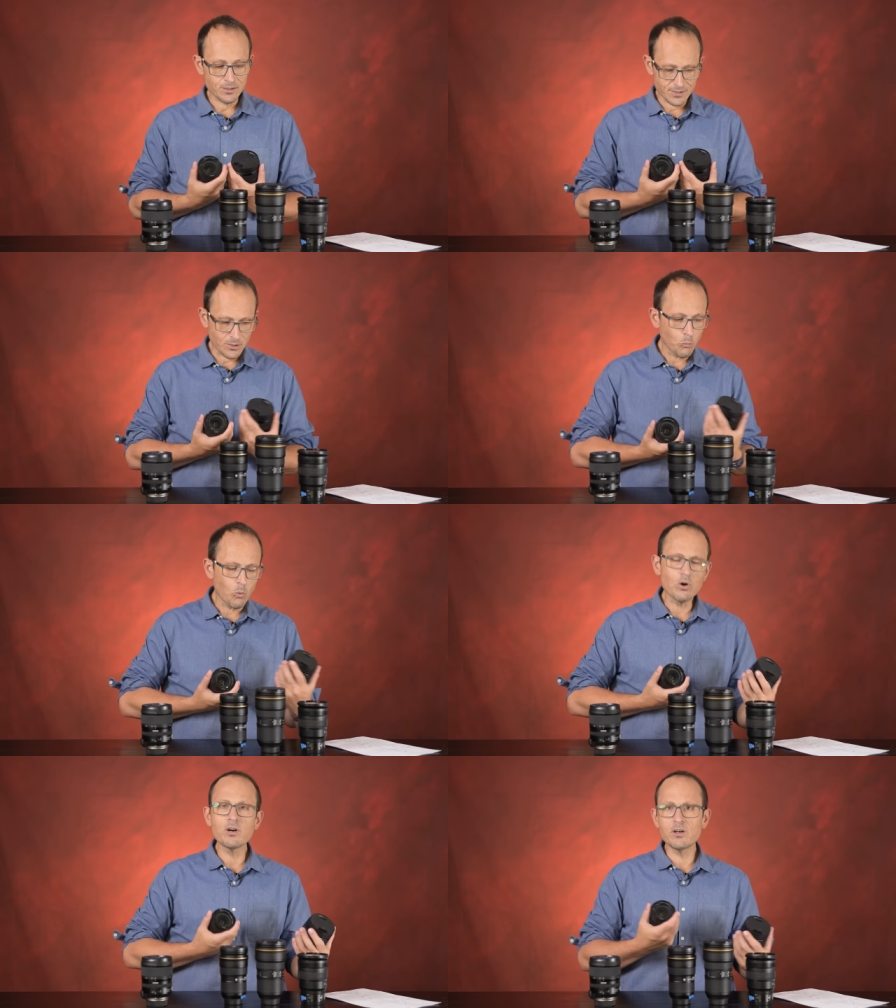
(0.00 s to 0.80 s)
there
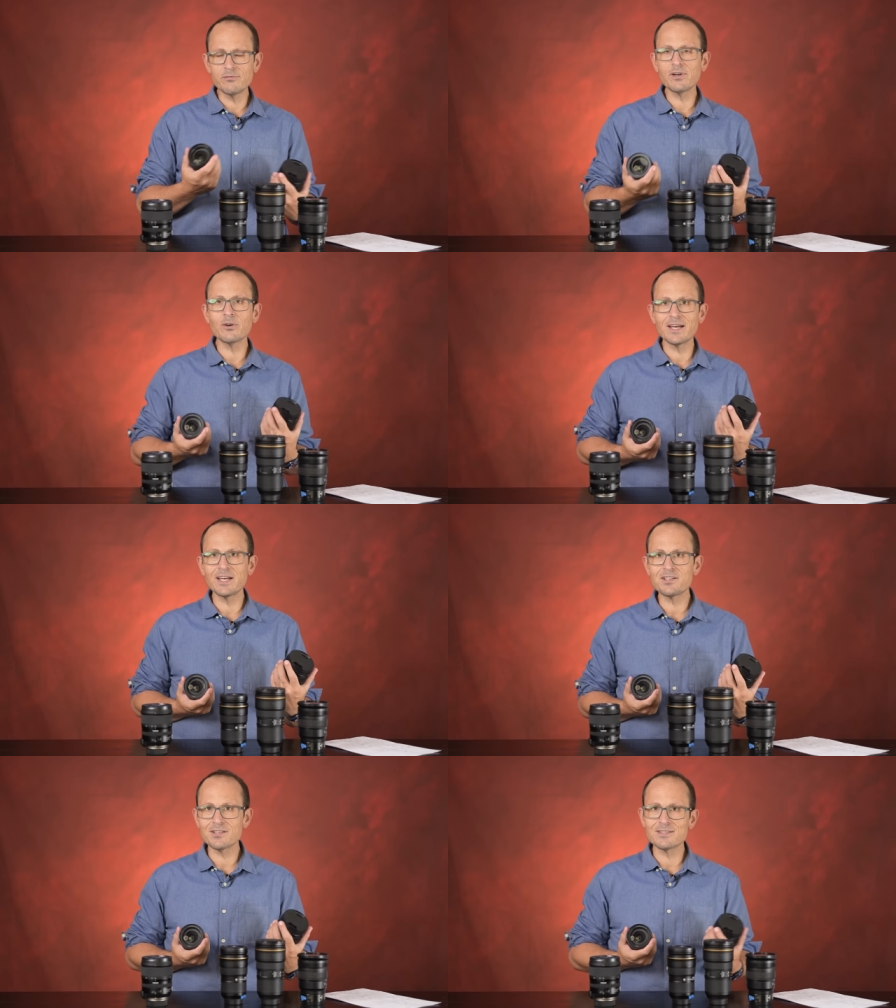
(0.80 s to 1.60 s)
were
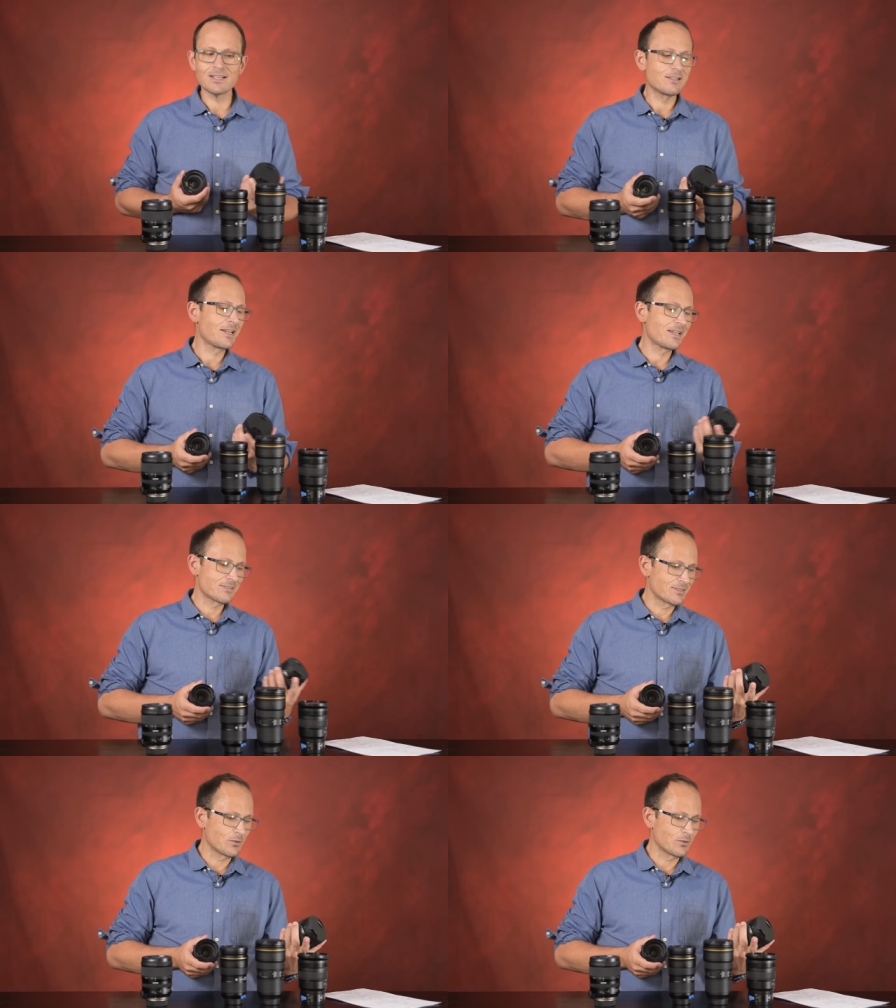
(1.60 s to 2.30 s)
variations, and yes,